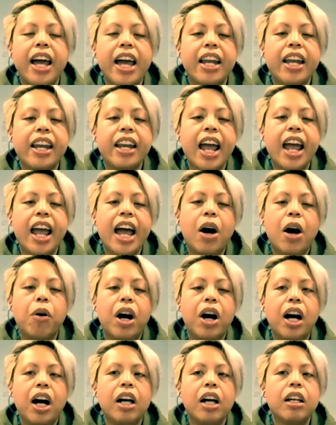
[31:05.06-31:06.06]
plan
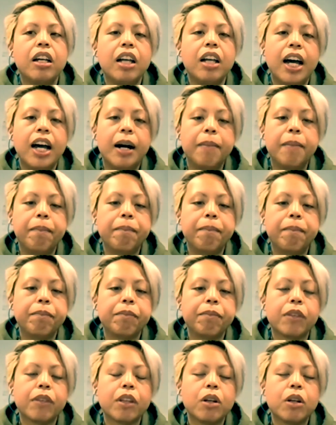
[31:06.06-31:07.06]
our
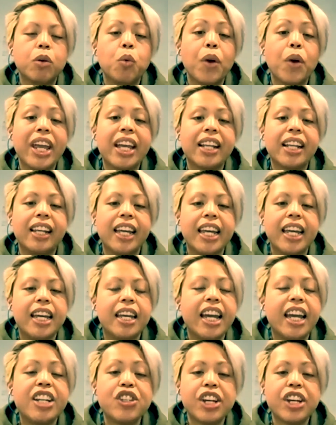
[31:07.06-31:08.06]

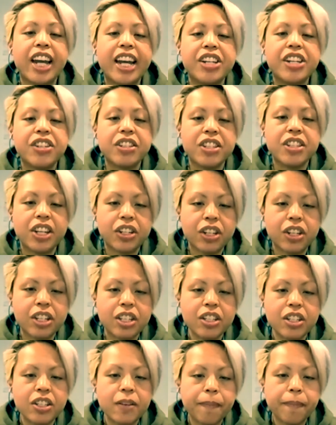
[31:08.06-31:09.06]
weekly education
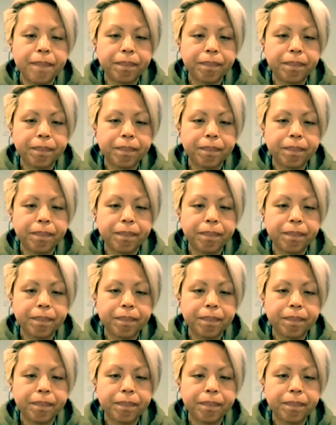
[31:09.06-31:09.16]
sessions.